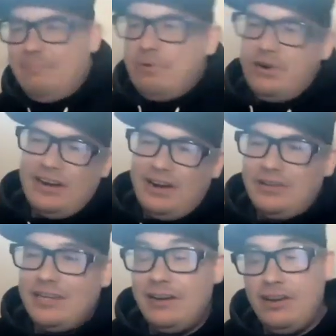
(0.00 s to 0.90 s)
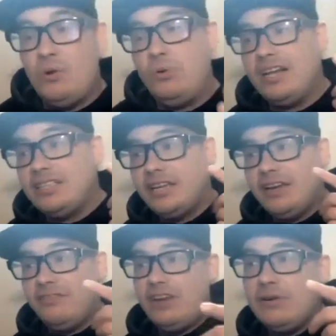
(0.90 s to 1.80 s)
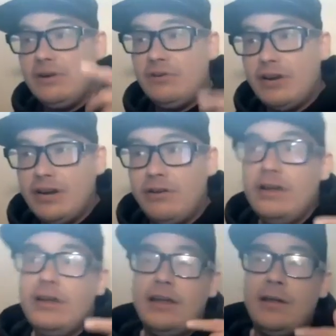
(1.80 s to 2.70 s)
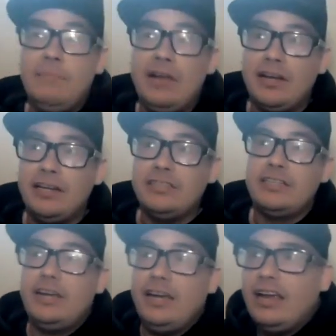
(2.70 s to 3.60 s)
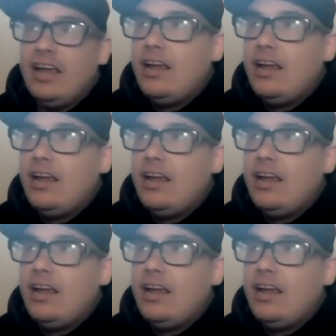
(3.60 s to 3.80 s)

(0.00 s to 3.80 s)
put it out there, yo, that's like very rare because like